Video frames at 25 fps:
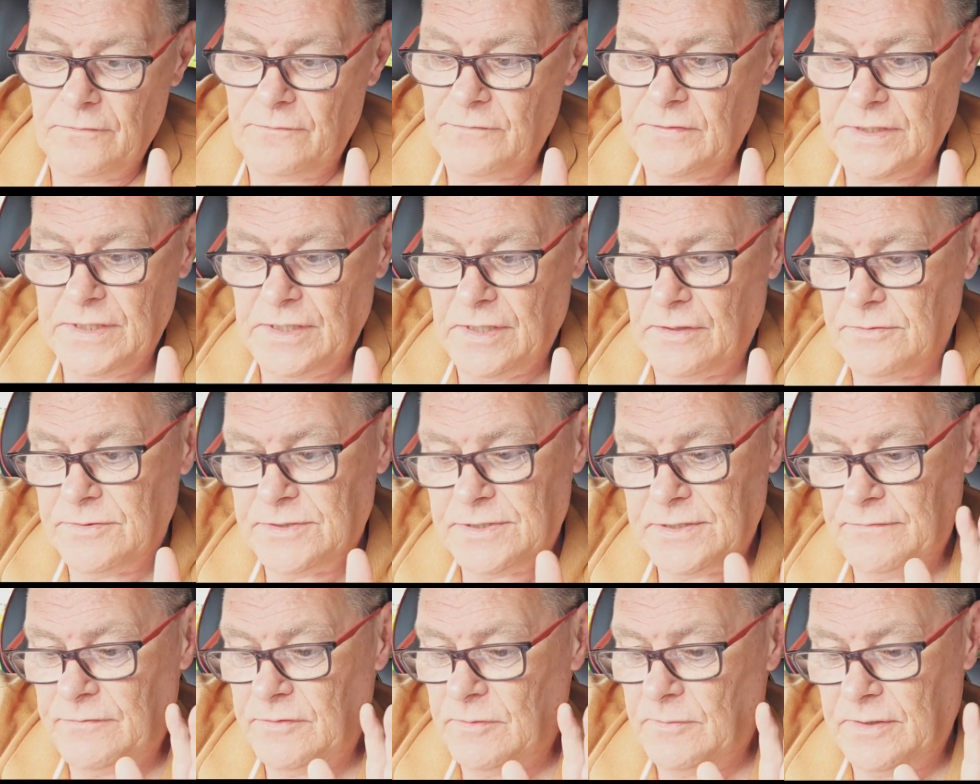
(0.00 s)

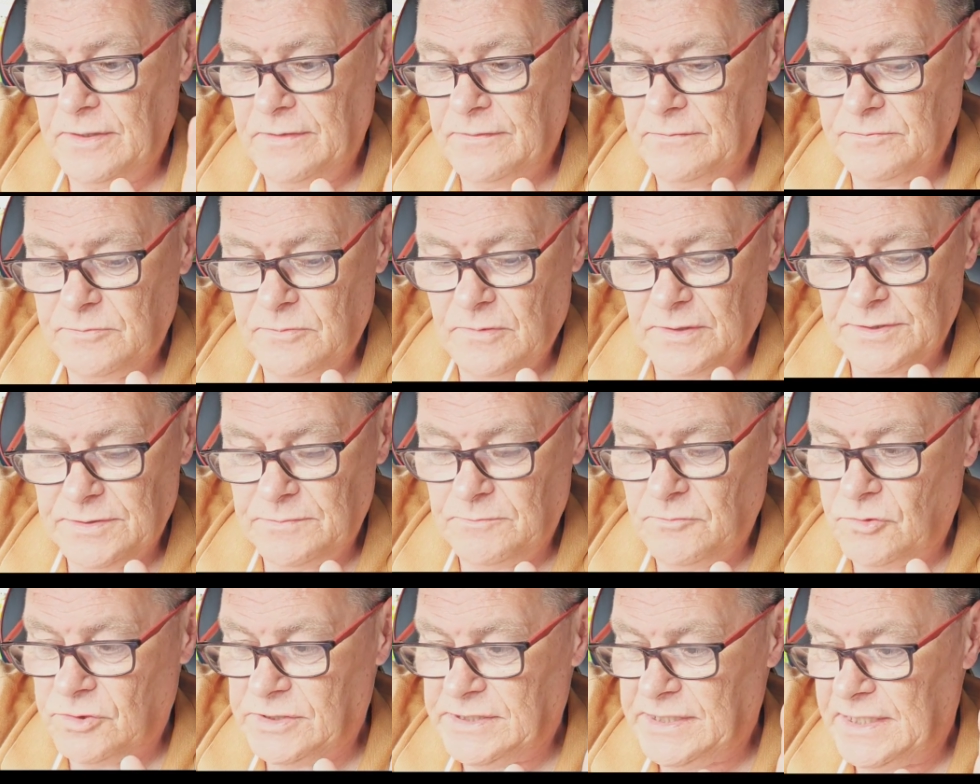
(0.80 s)
videos if you want
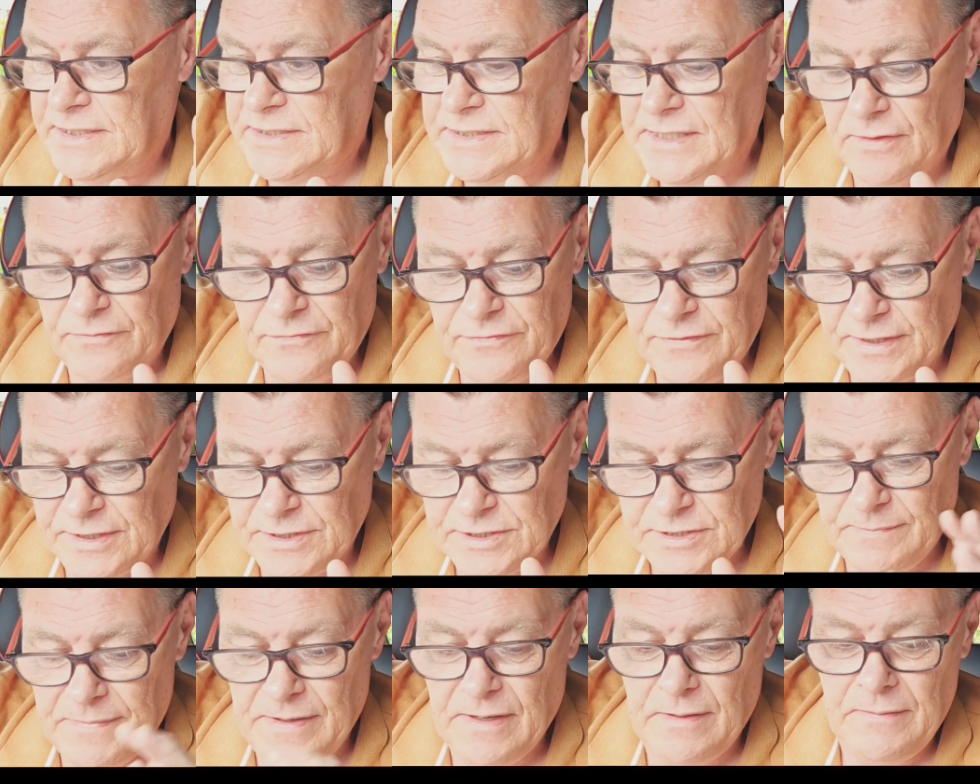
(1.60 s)
more detailed
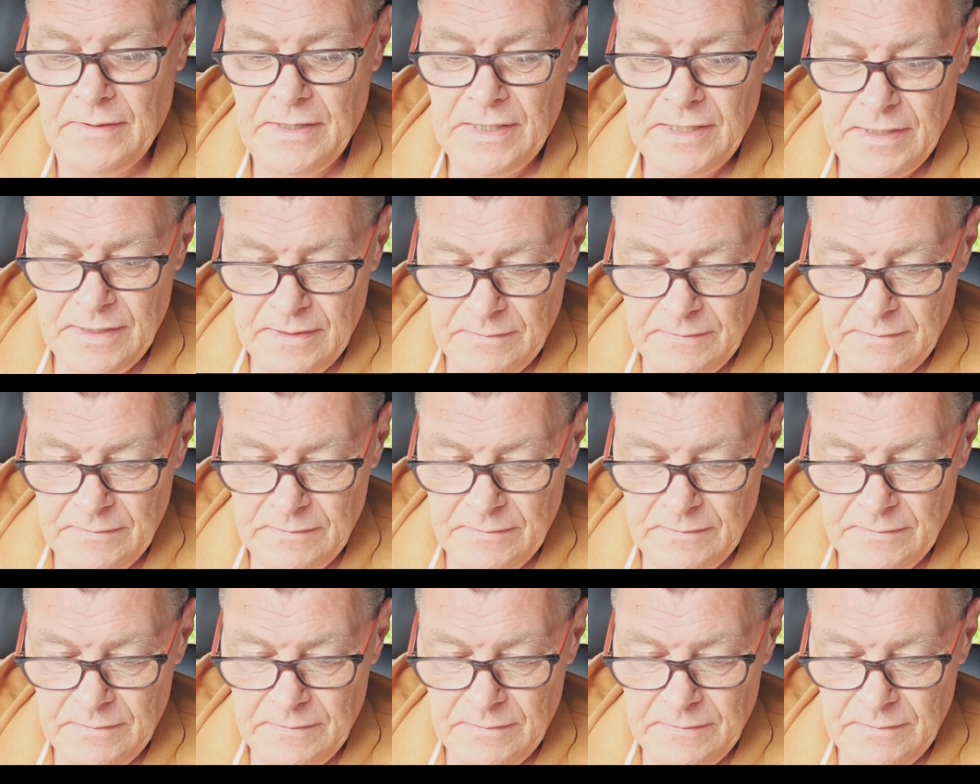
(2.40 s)
things about